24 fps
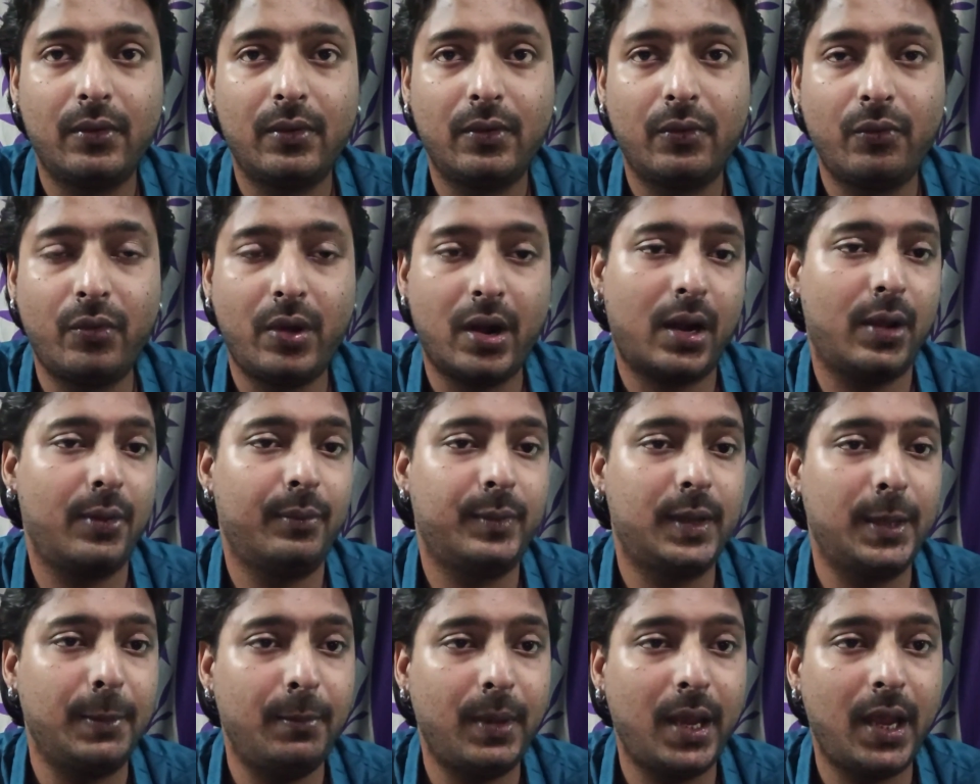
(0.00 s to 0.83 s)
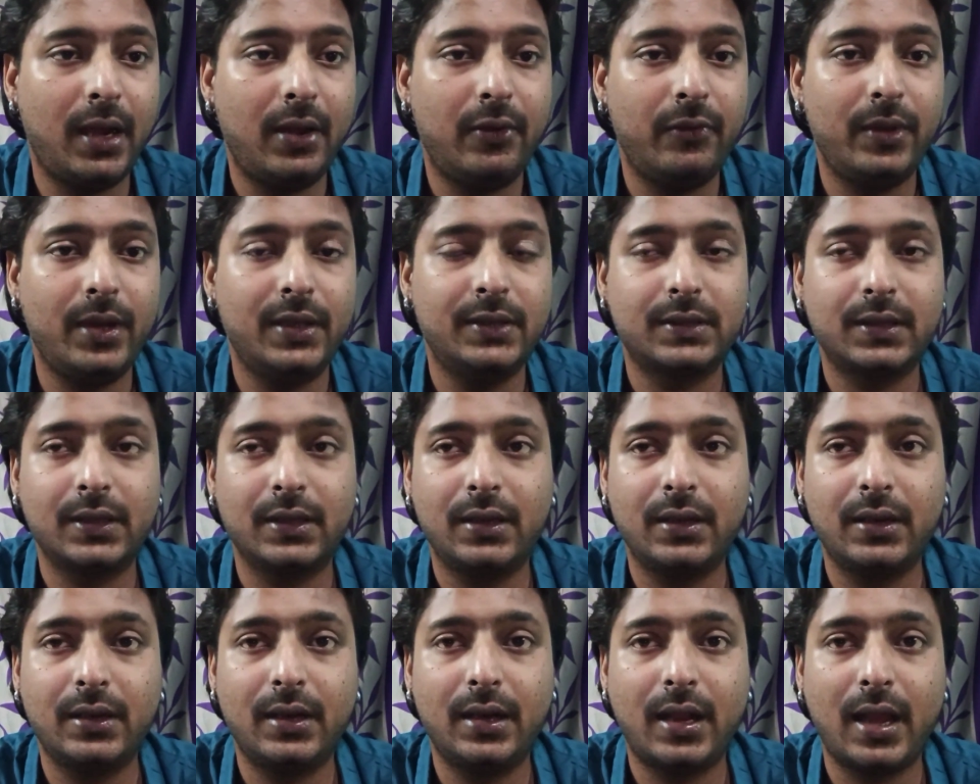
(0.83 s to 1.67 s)
one of the main
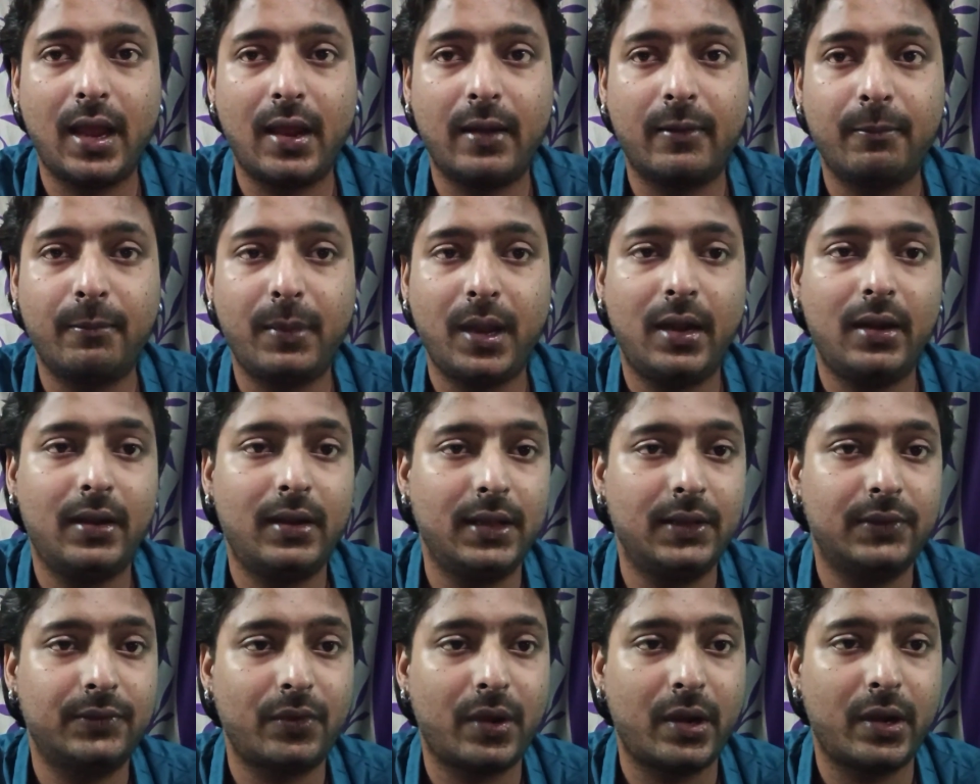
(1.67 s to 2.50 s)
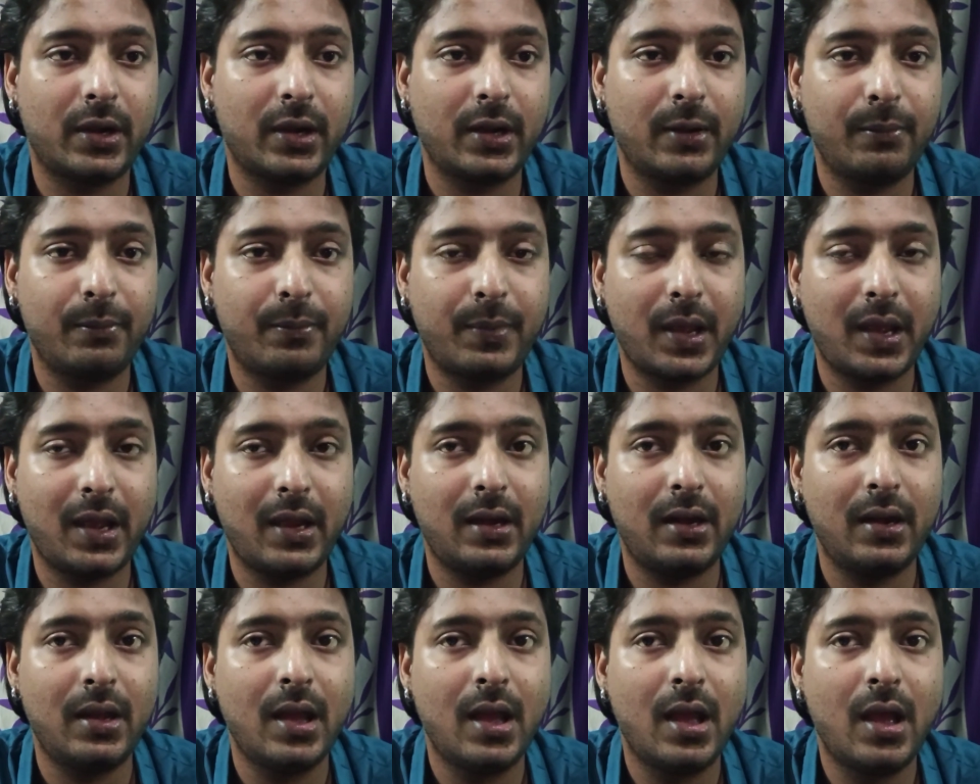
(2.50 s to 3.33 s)
reason that made this fountain
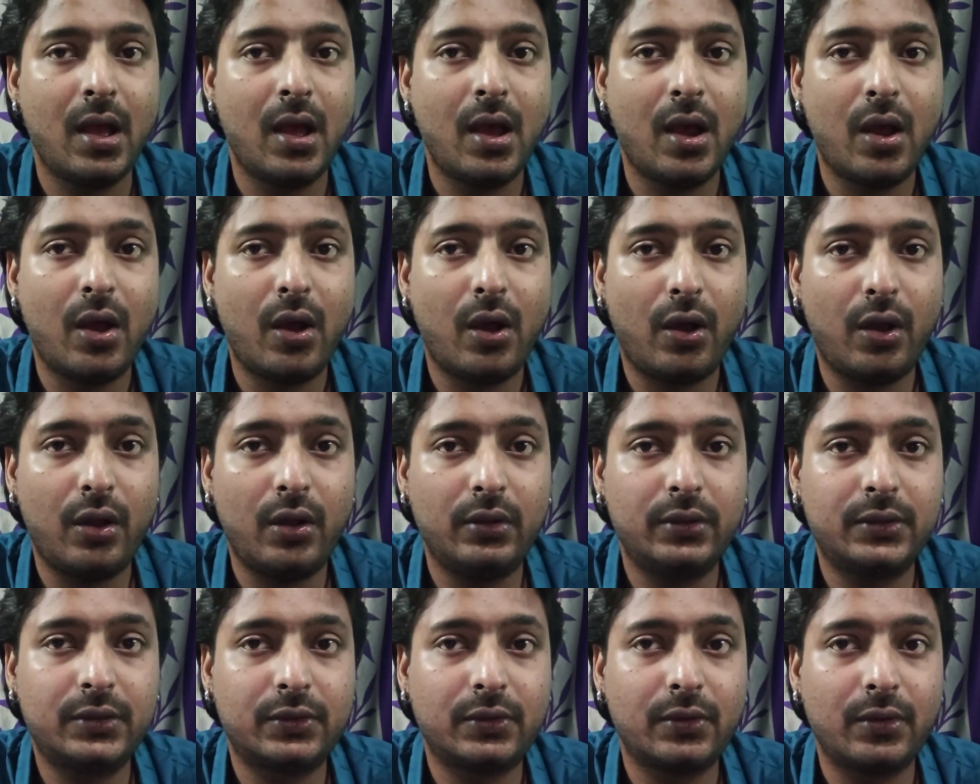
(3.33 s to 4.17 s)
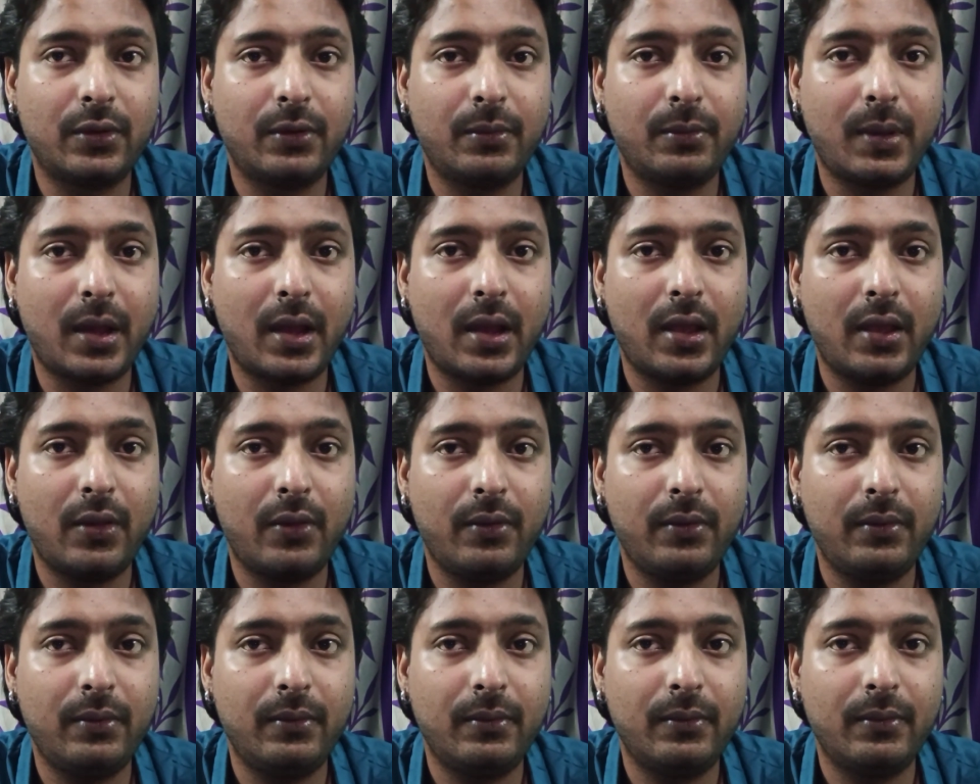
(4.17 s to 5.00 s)
pen also
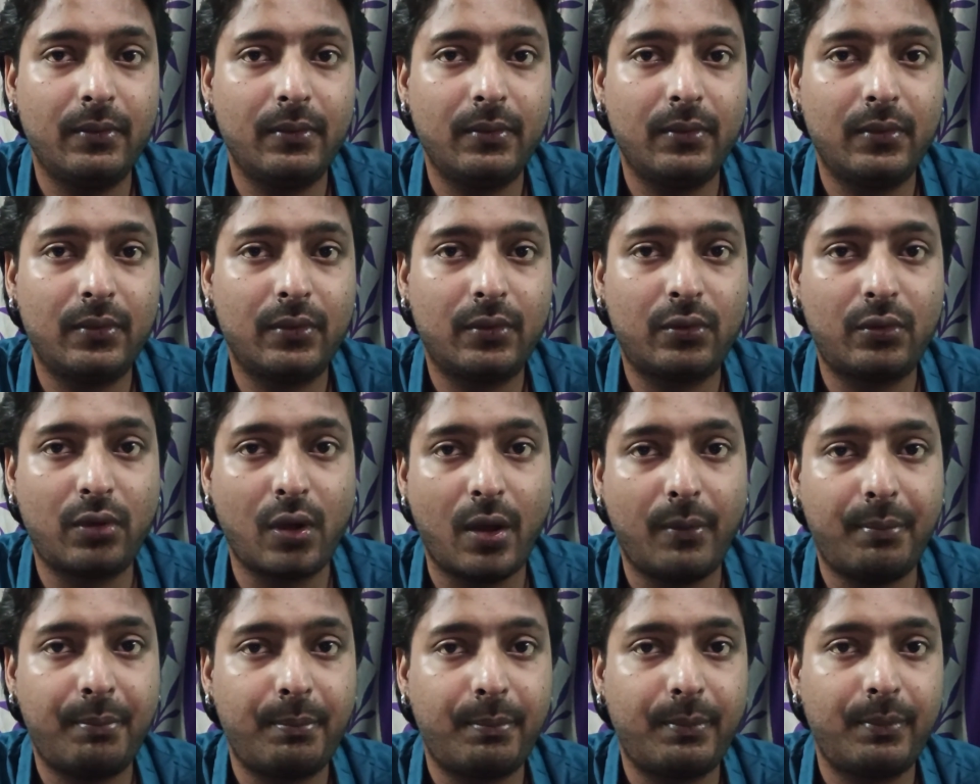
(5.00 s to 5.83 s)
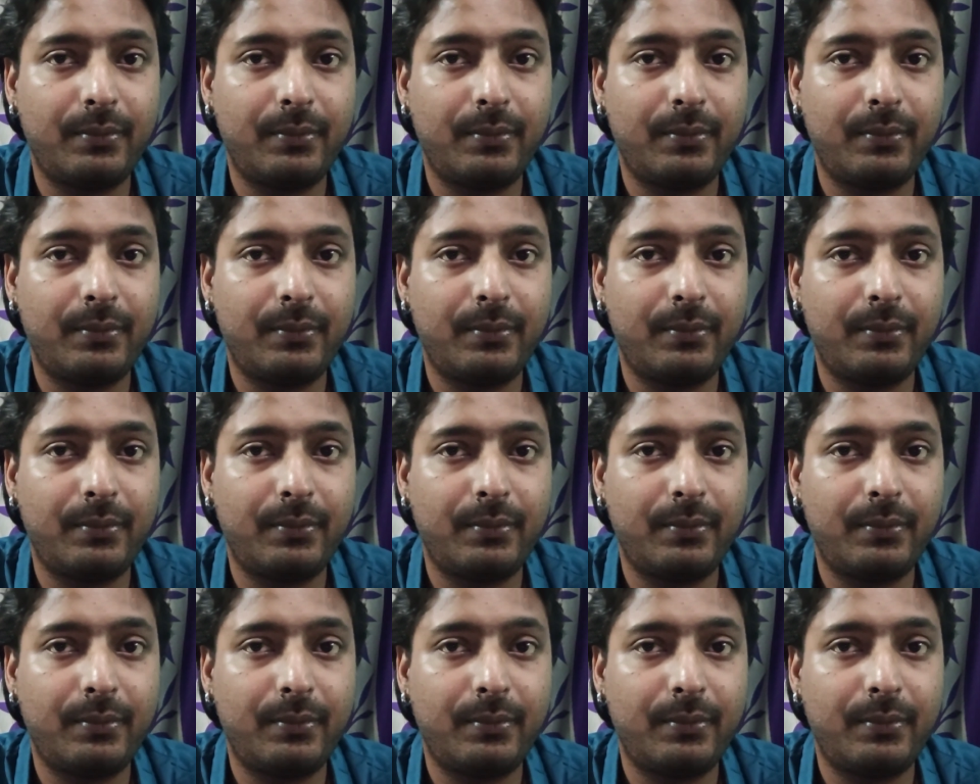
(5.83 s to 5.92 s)
my top